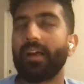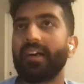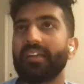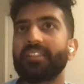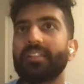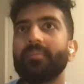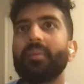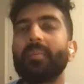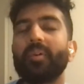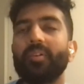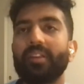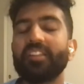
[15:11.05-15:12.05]
asked him
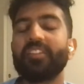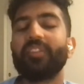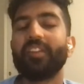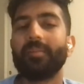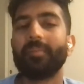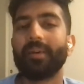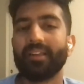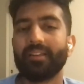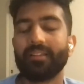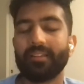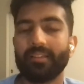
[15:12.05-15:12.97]
about his feedback,